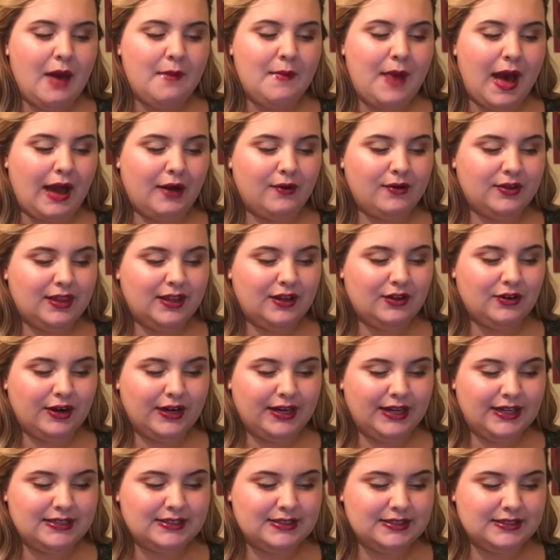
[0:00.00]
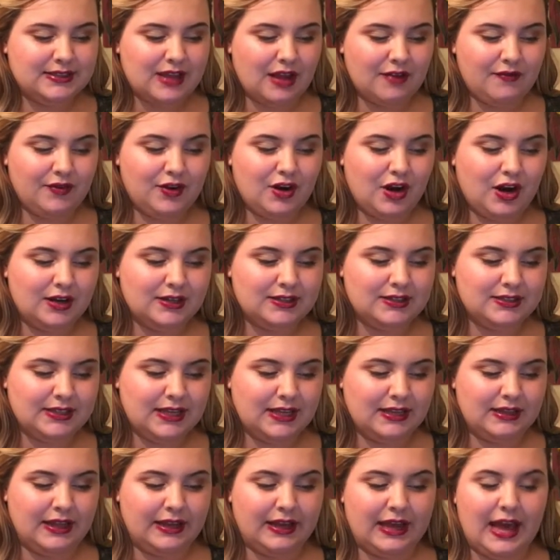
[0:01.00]
Pack with ingredients to soften hard
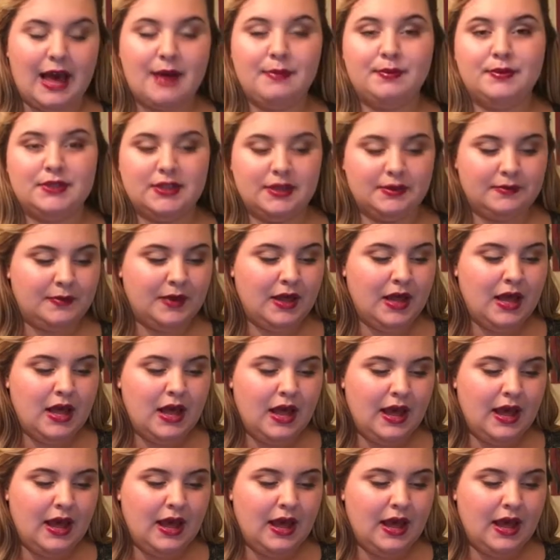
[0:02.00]
skin like Epsom